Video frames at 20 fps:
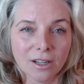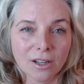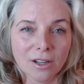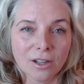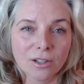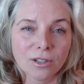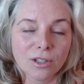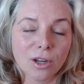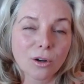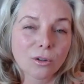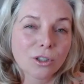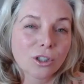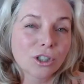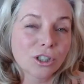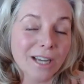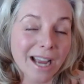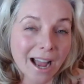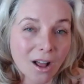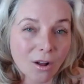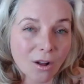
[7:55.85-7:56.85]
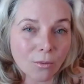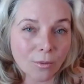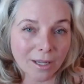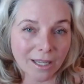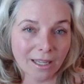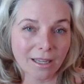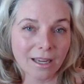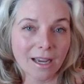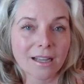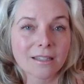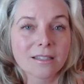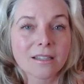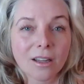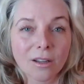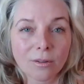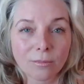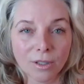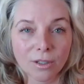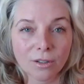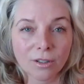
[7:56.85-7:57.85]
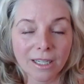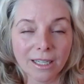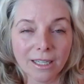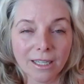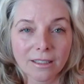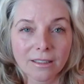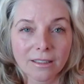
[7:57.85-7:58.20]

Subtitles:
So shall we, as a community,